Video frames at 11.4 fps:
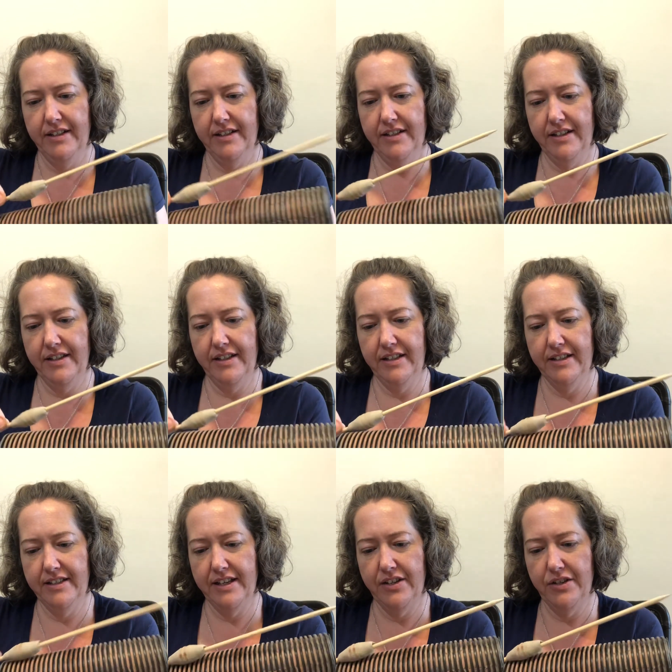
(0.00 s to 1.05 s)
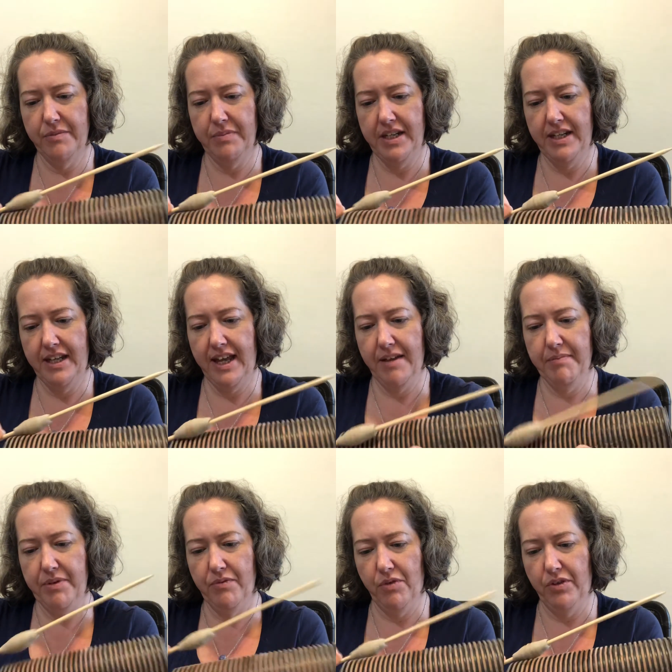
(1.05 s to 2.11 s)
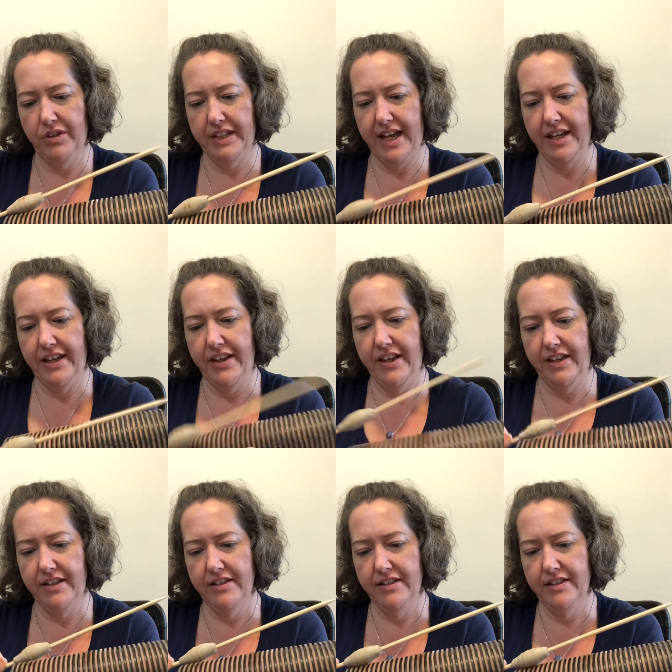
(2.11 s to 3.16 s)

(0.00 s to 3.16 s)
Nothing that says your bead can't be rolled on things.